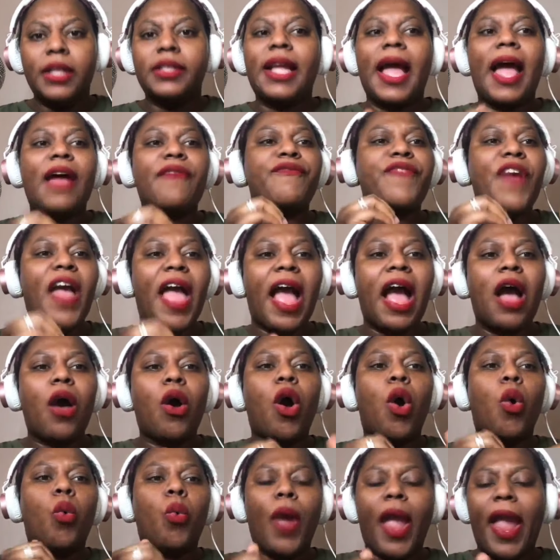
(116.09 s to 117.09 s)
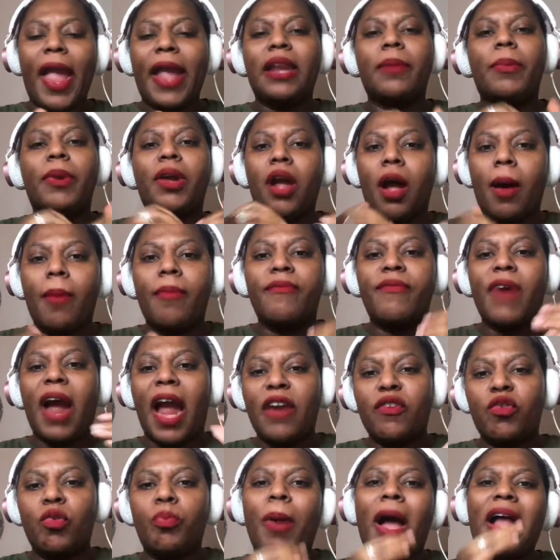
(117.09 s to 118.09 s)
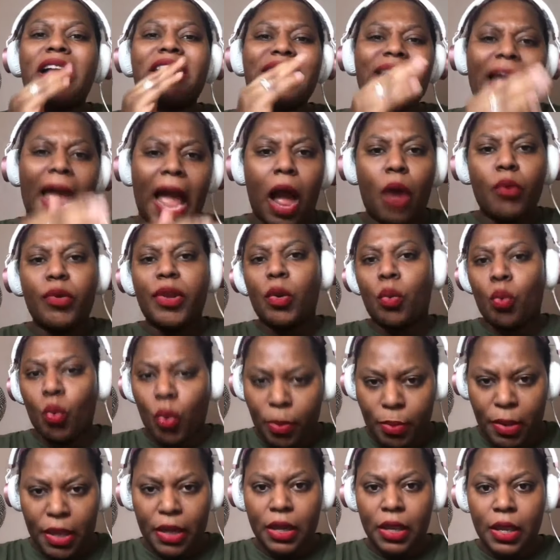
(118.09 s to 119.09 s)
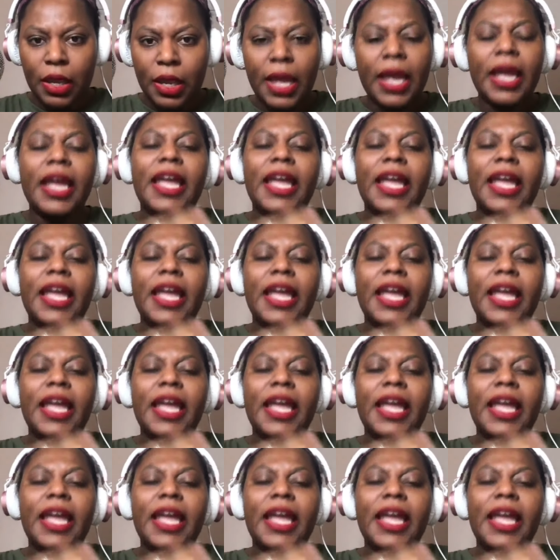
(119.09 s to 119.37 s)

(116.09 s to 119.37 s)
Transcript: that found a way to become viral by downing women.